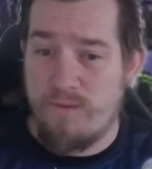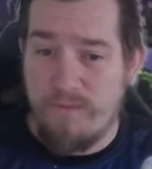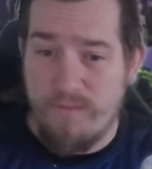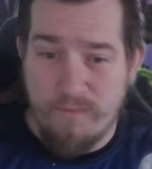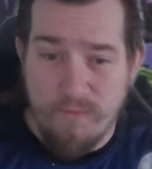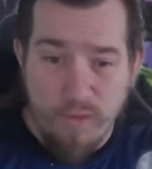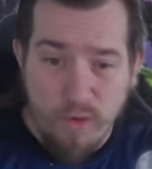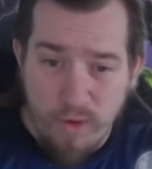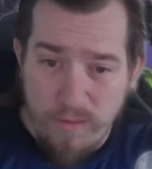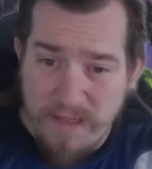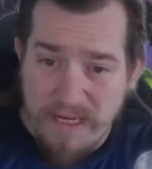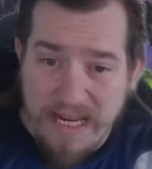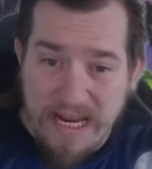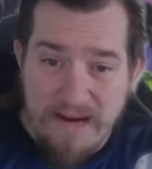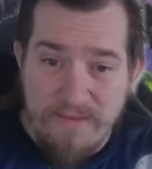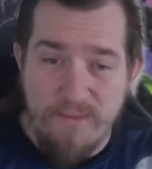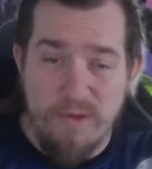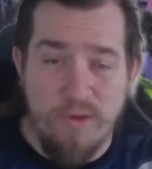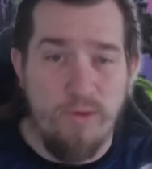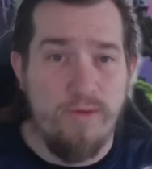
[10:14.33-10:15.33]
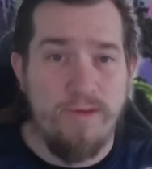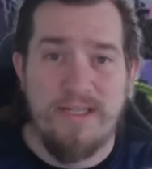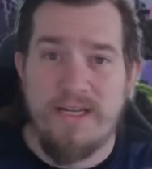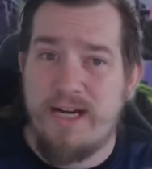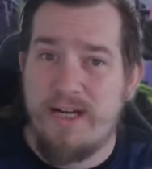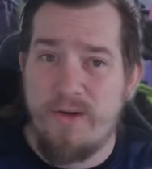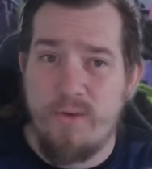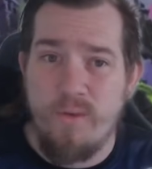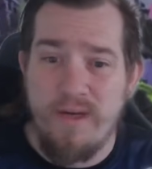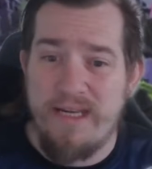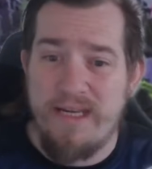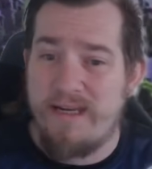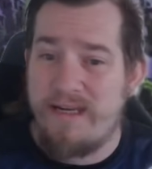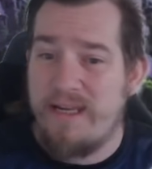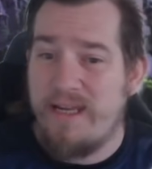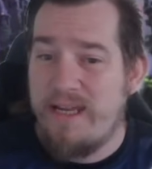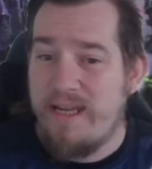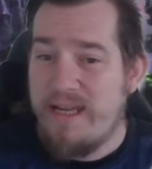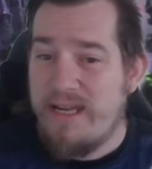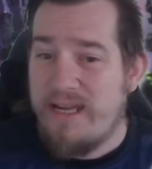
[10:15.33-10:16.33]
Ruby Emerald got a win,
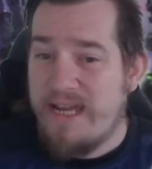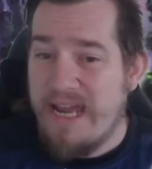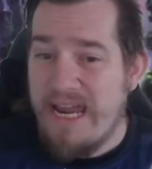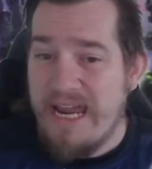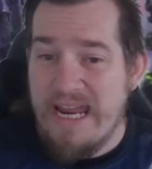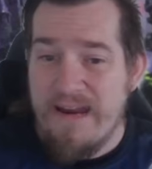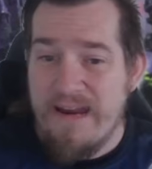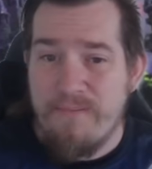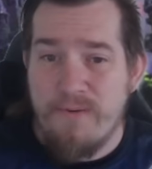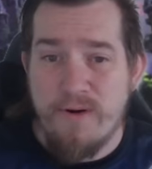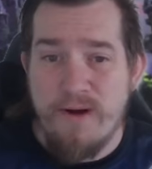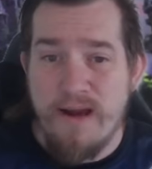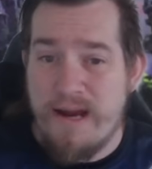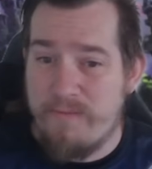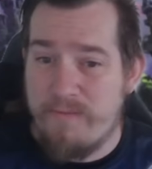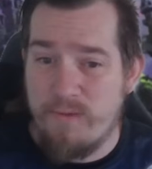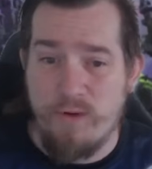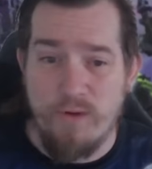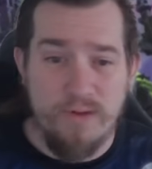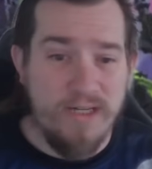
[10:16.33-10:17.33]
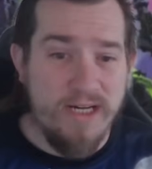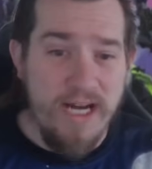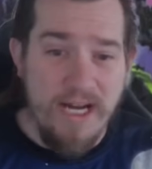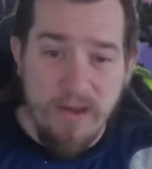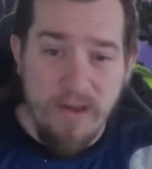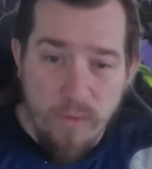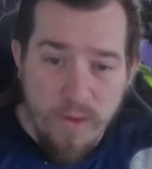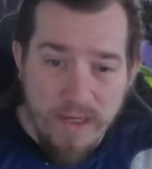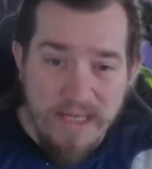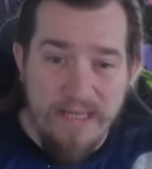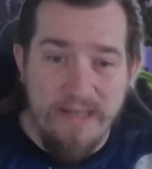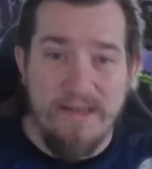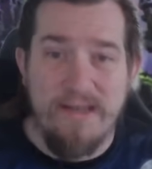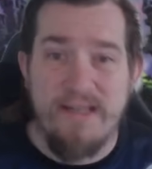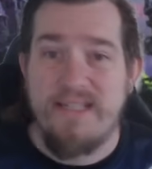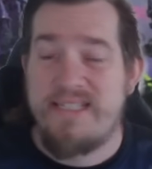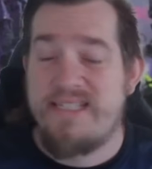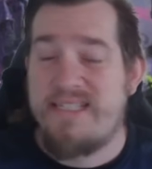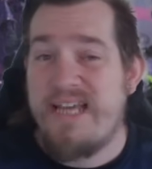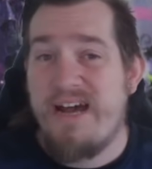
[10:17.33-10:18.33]
Amber Emerald got a win,
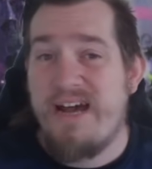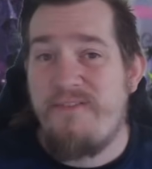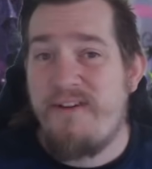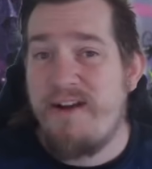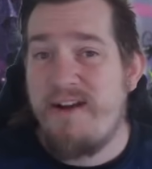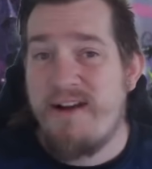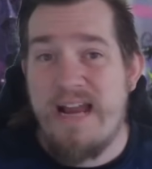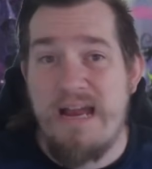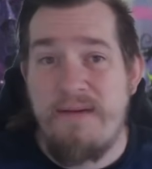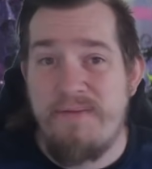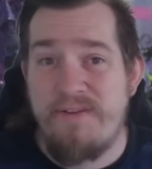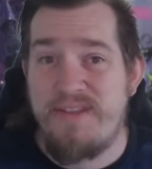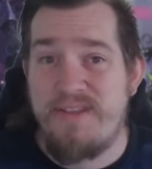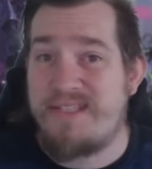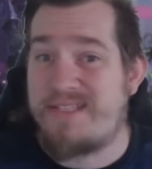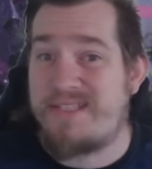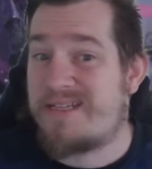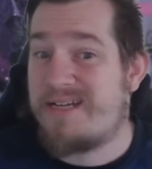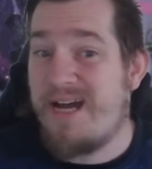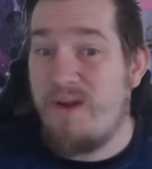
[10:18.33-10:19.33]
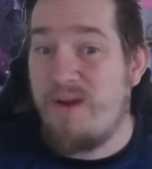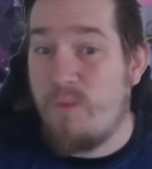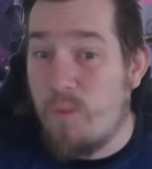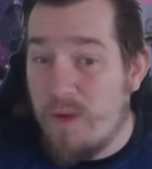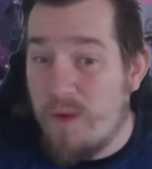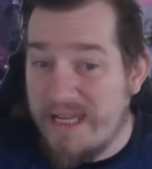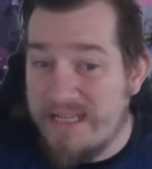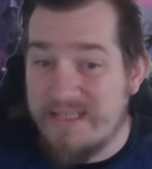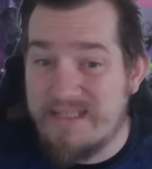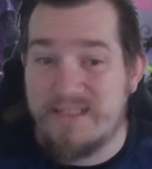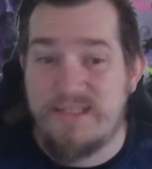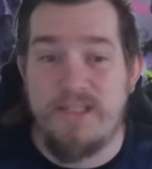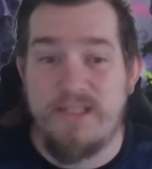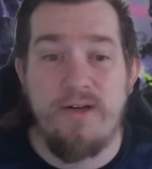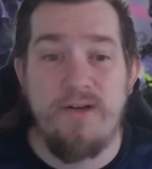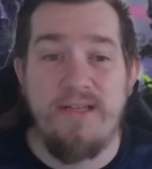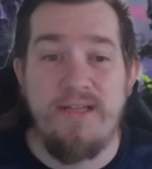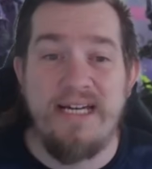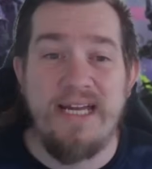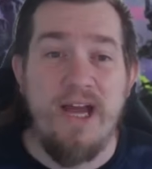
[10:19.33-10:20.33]
Sapphire Amethyst got wins.
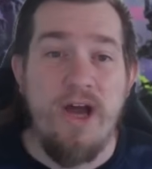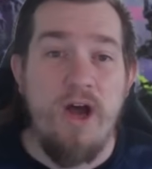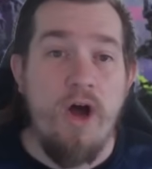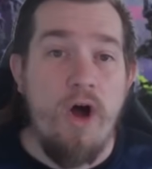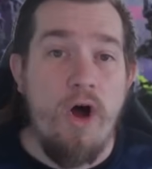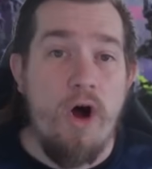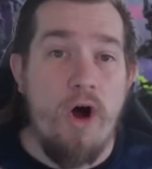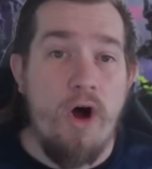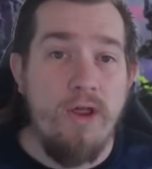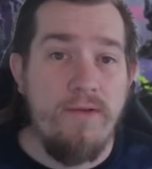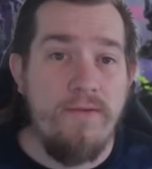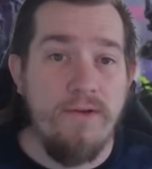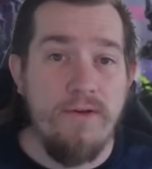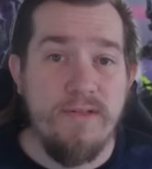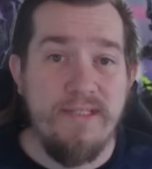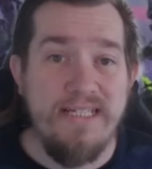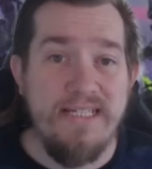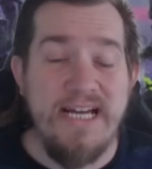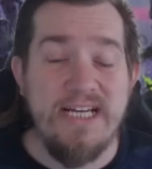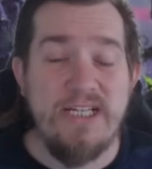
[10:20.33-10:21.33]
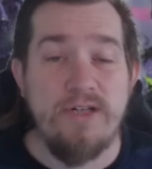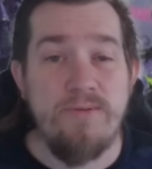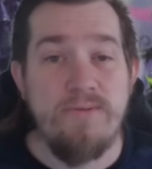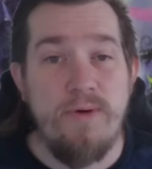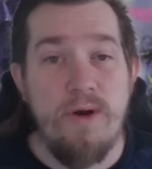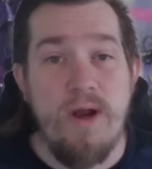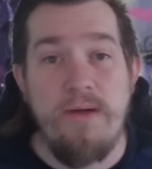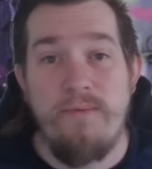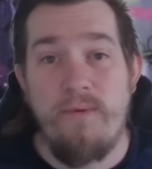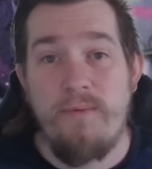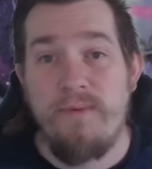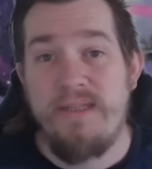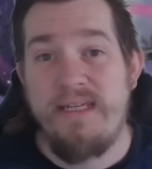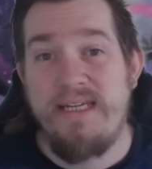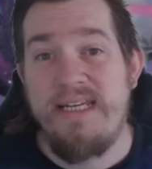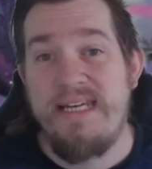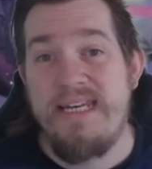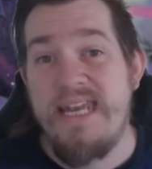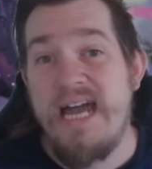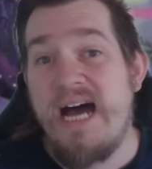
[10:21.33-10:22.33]
Like all of those decks are
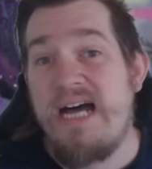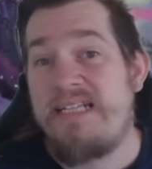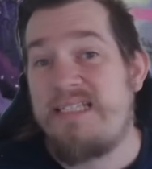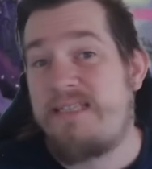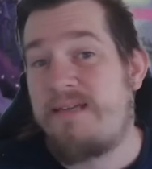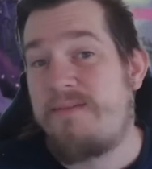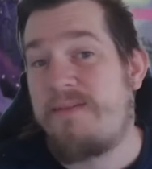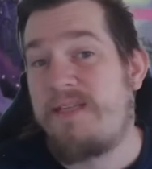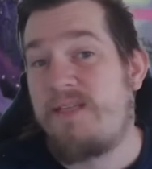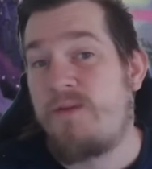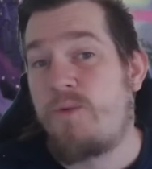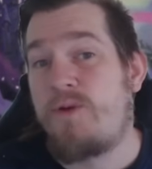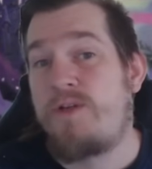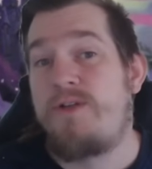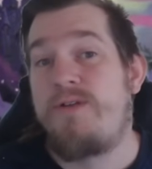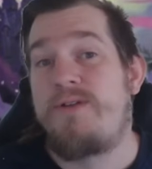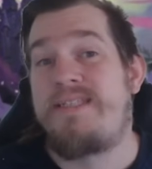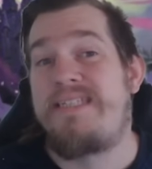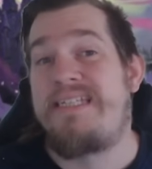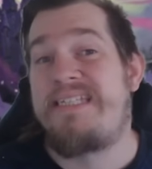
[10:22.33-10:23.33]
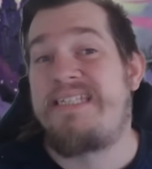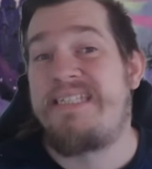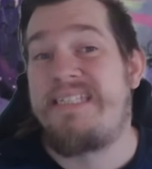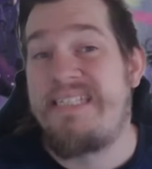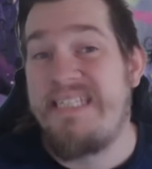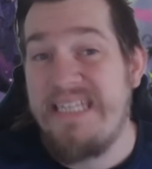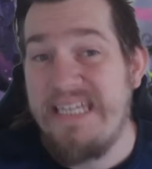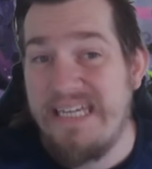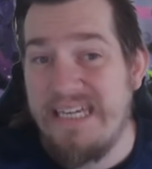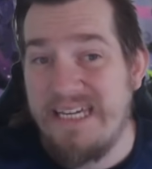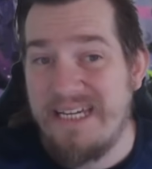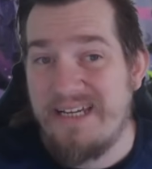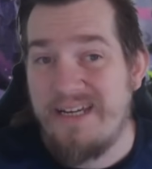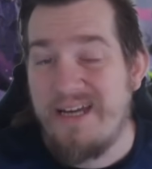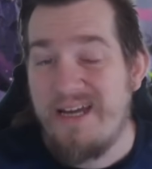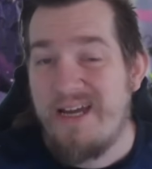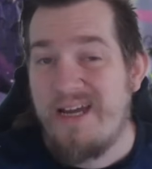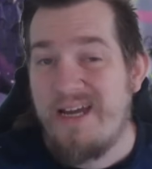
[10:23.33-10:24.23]
probably not something that we're used to seeing